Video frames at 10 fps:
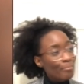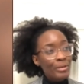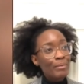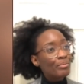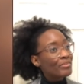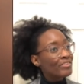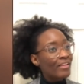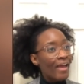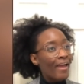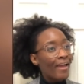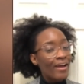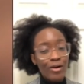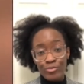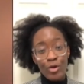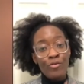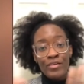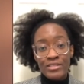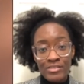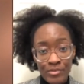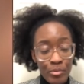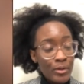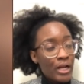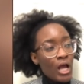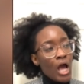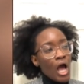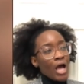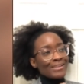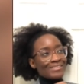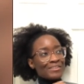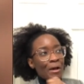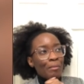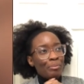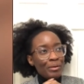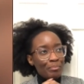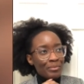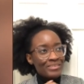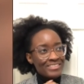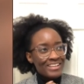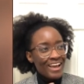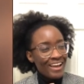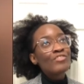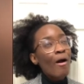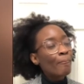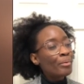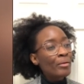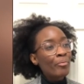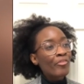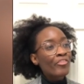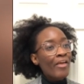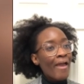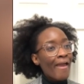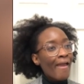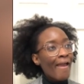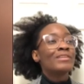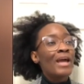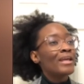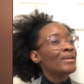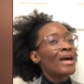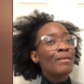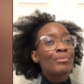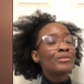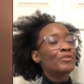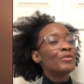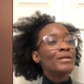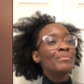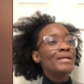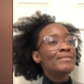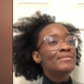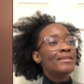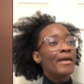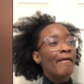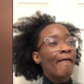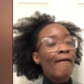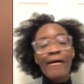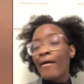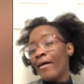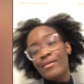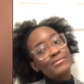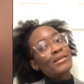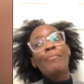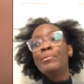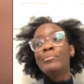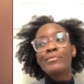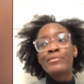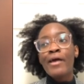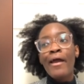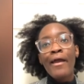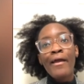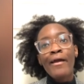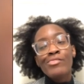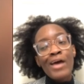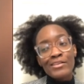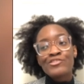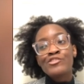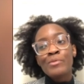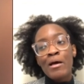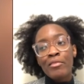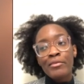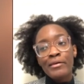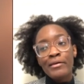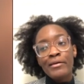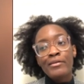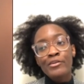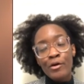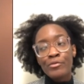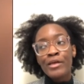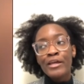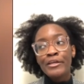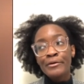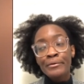people say, oh, no offense if you're Puerto Rican. Some people say, yeah, you gotta put the green beans in there. And some people say, that's too healthy. No, thank you.